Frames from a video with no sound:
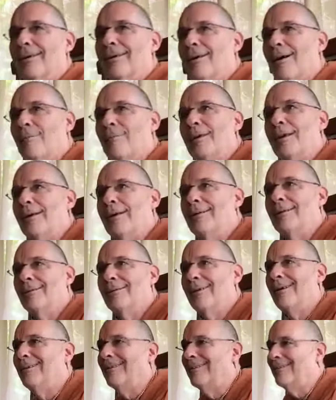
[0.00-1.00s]
calm
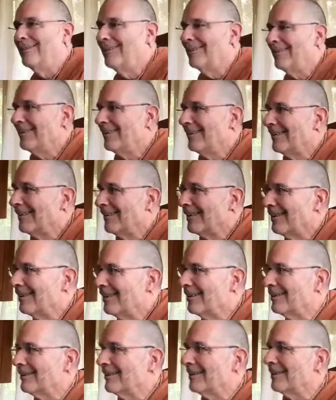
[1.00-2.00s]
down.
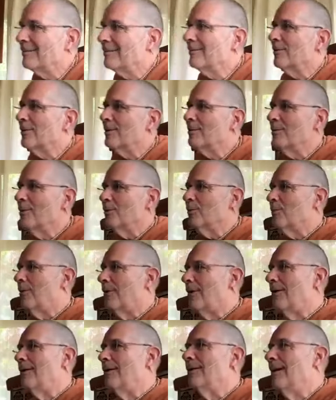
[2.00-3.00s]
For the most
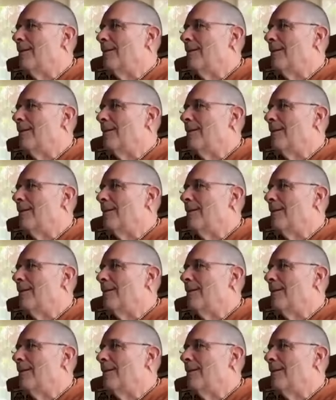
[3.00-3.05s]
part,